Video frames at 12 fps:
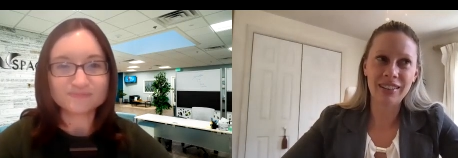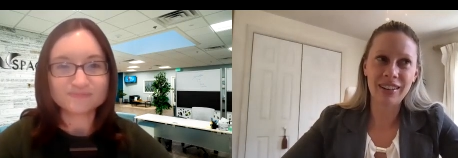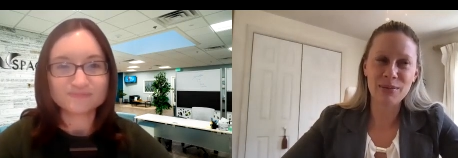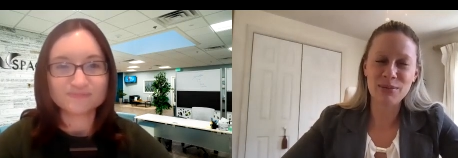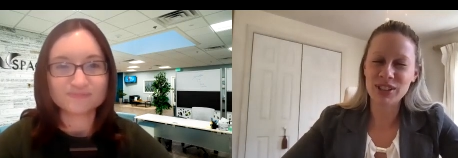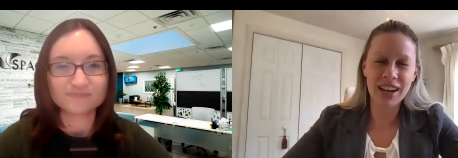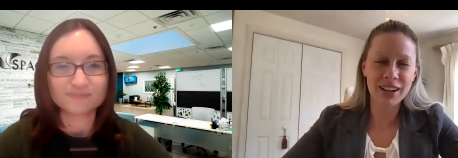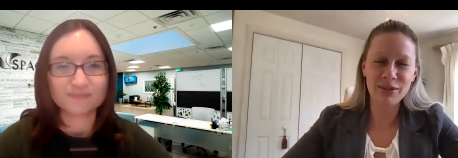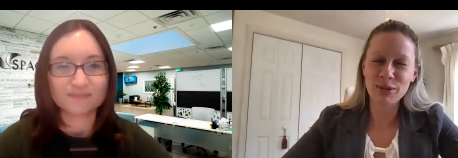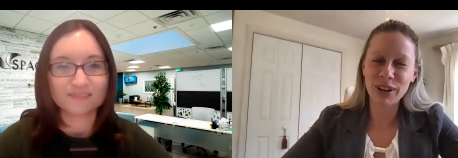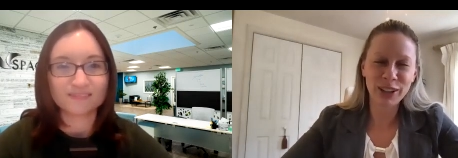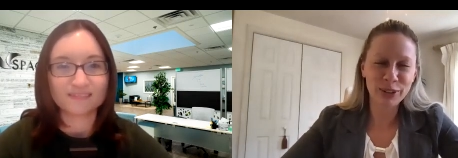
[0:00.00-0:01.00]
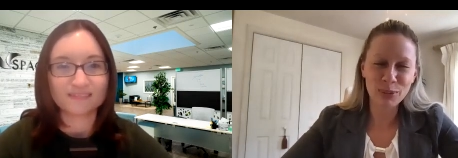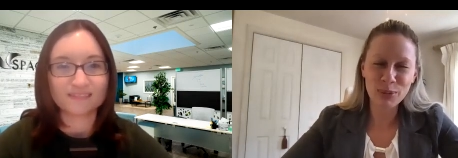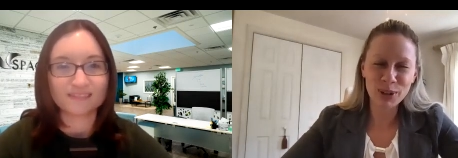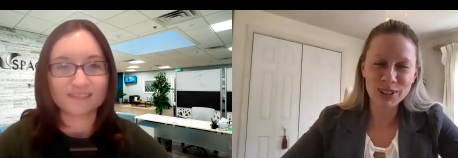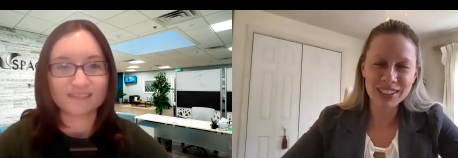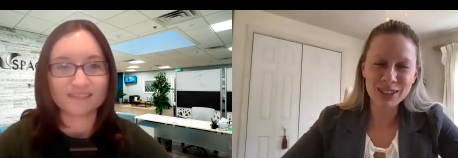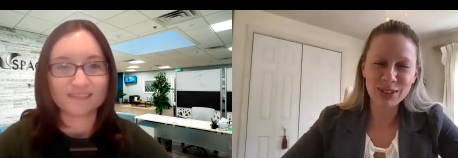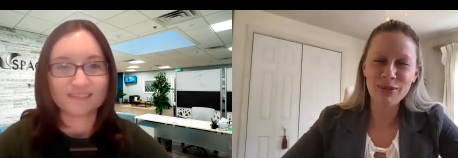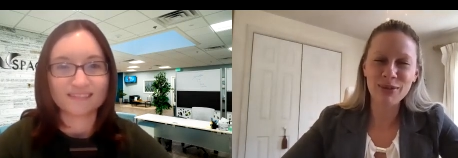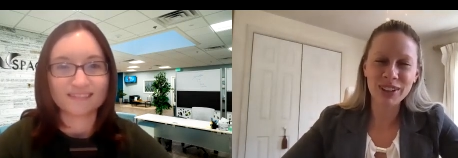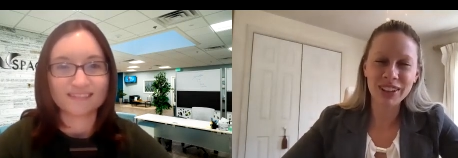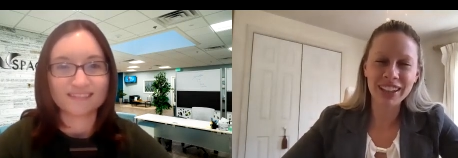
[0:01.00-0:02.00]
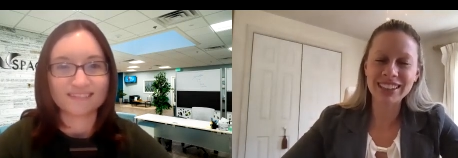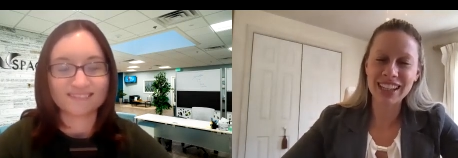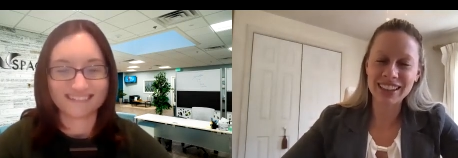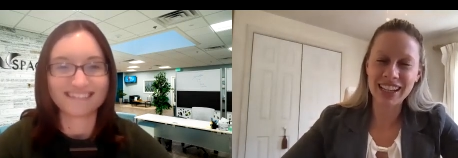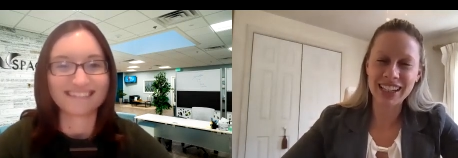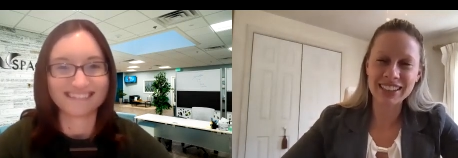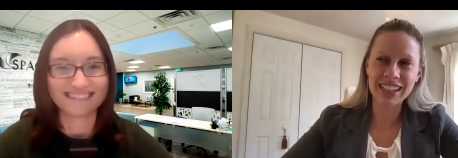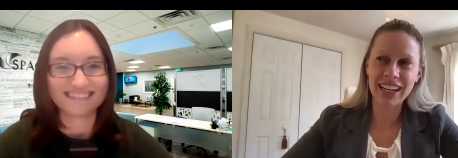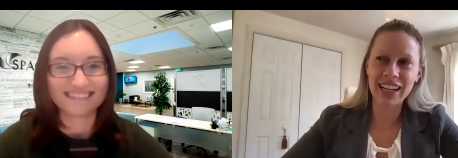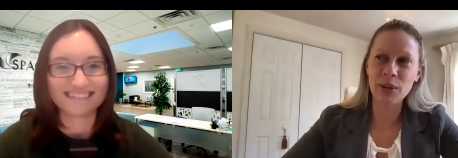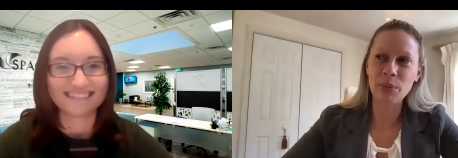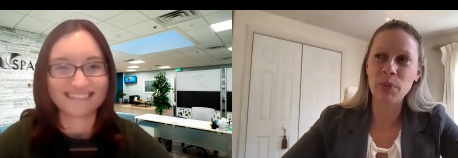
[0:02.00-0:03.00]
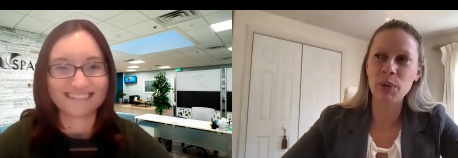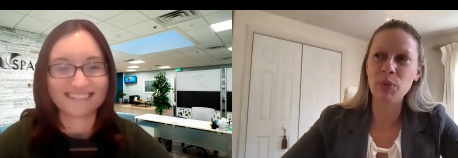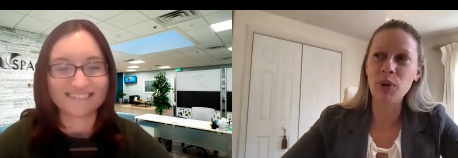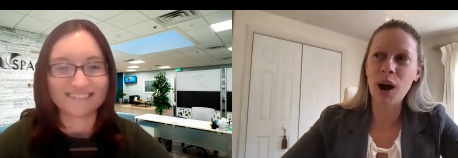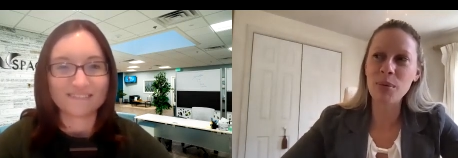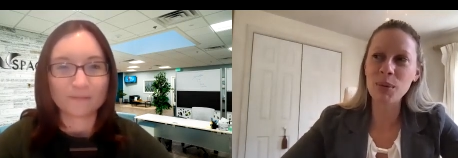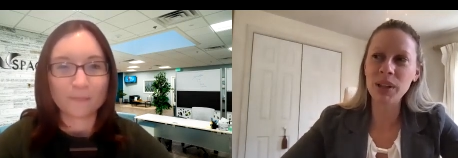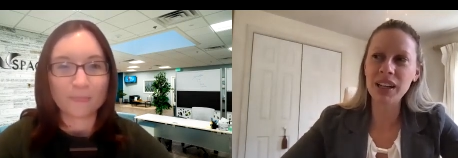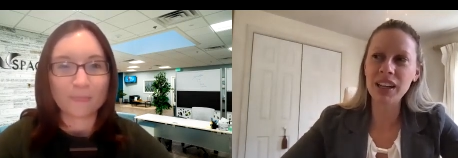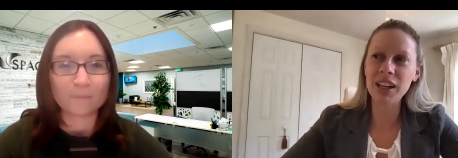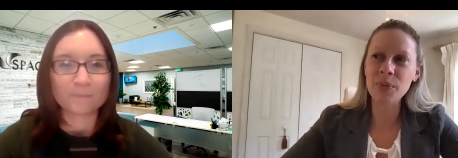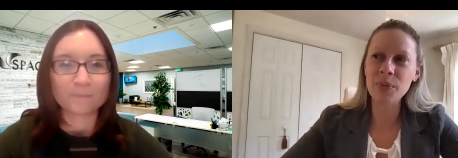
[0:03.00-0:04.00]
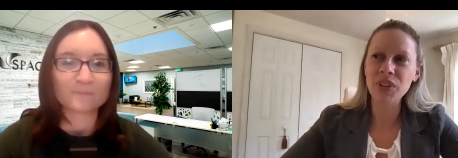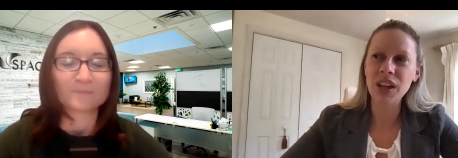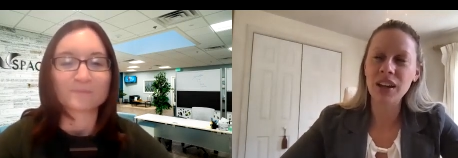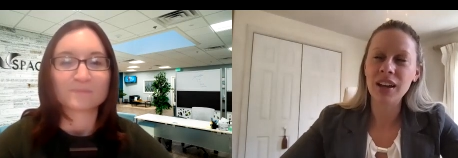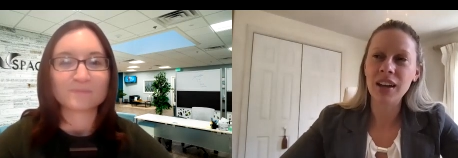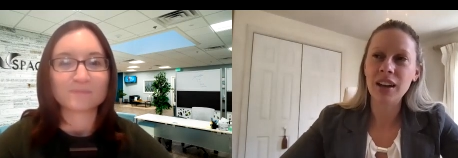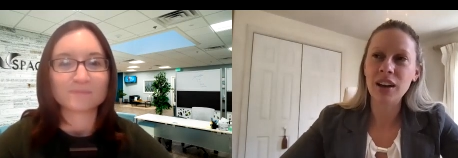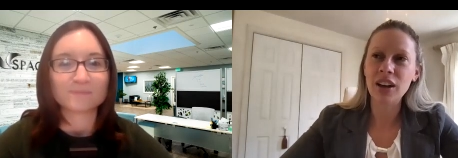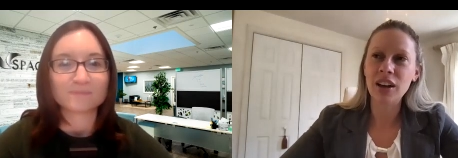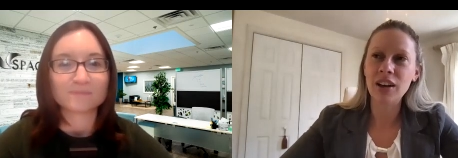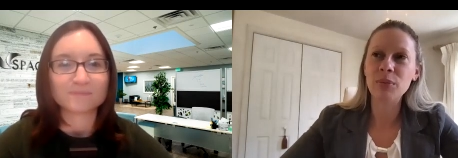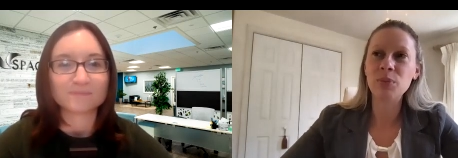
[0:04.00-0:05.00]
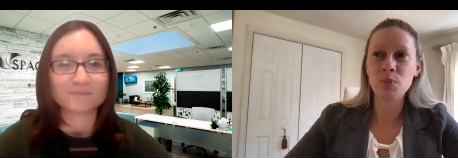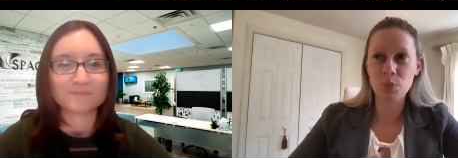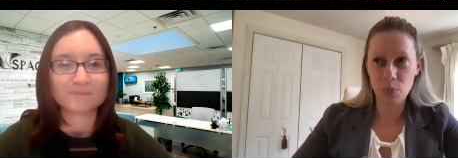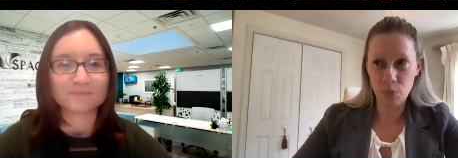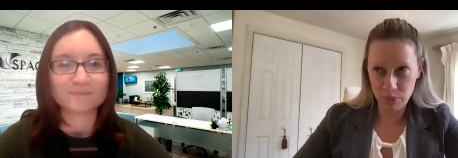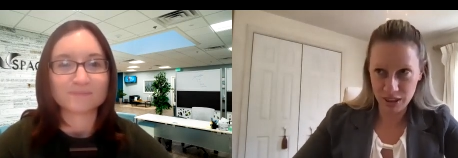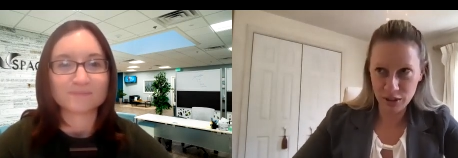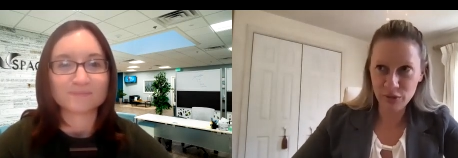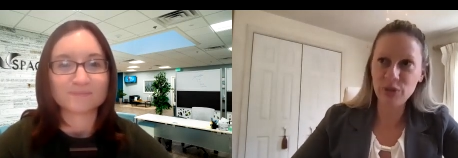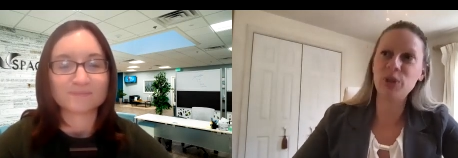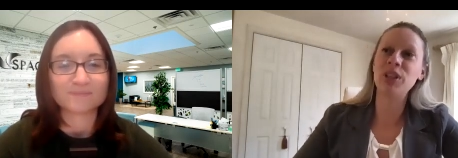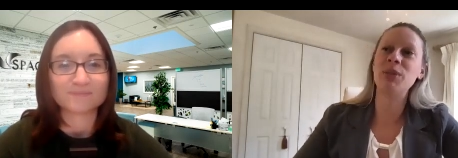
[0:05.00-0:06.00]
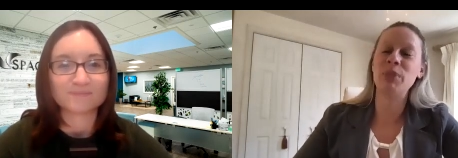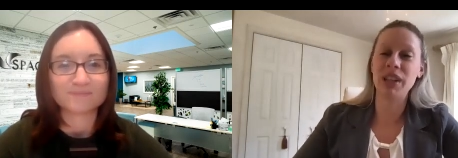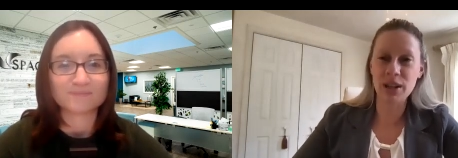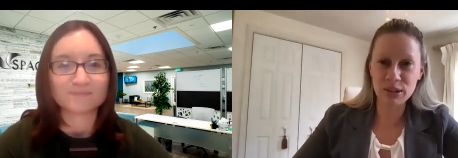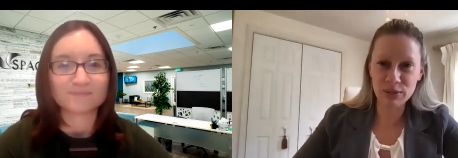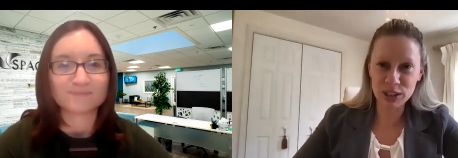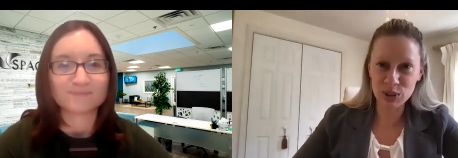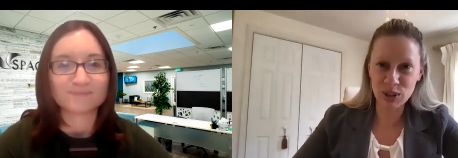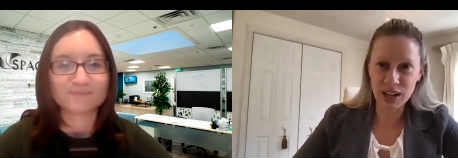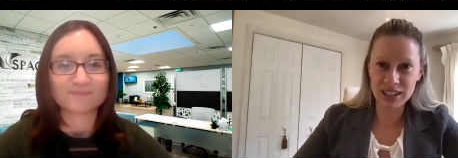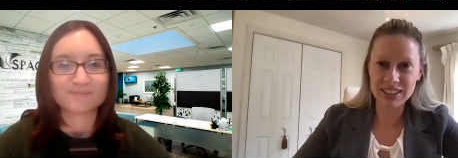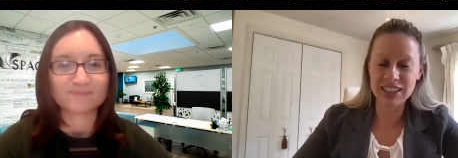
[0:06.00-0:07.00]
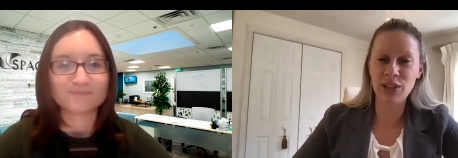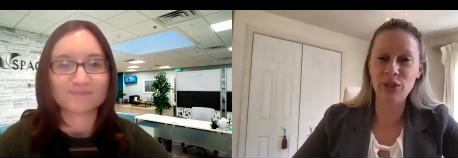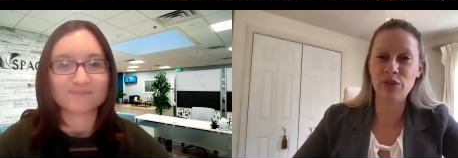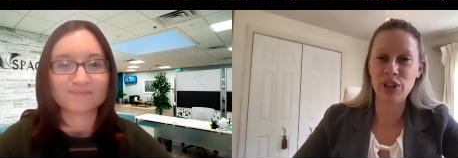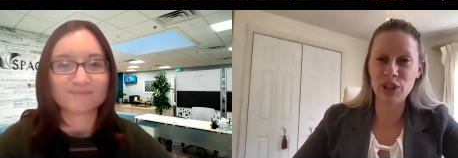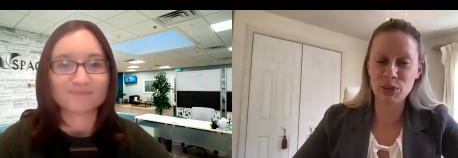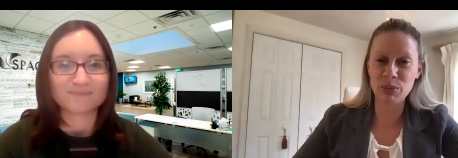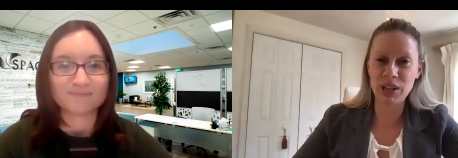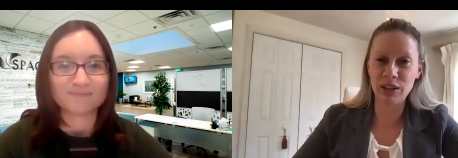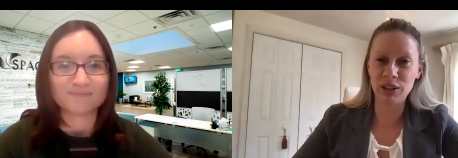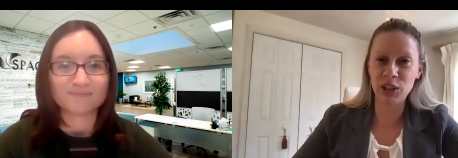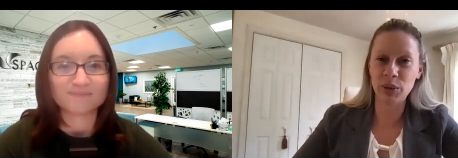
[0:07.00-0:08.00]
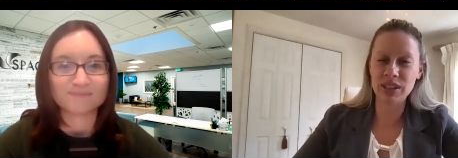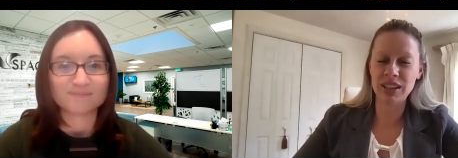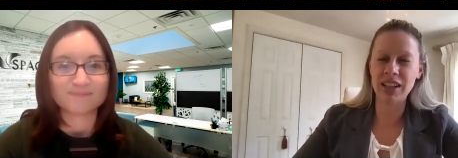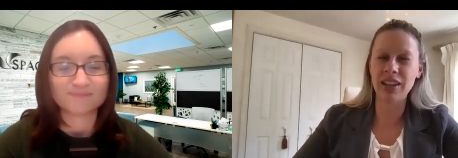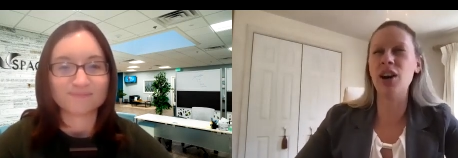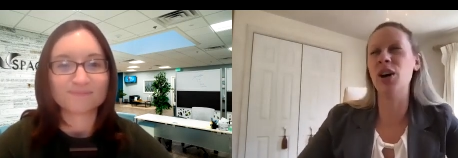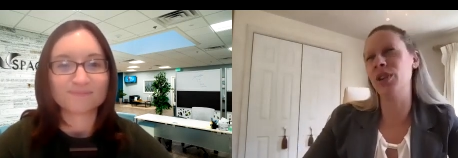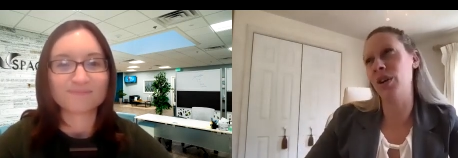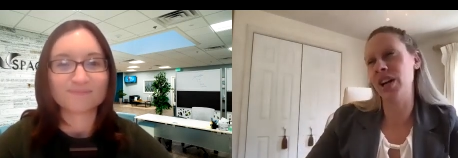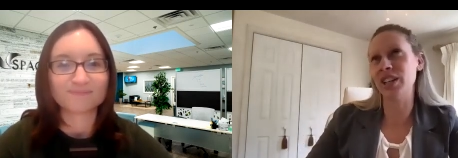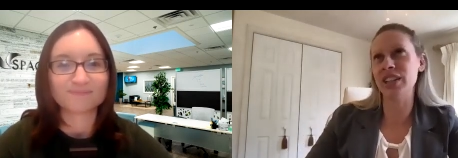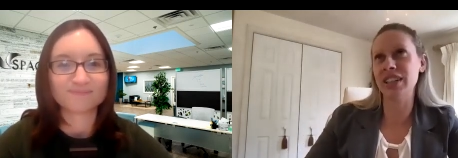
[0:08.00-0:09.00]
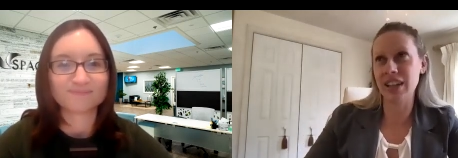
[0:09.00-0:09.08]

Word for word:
Speaker 1: I'm just kind of a regular person. So I really, it's not that exciting, but probably being the foodie, being out at restaurants, say you finish your meal and you always think, oh no, I could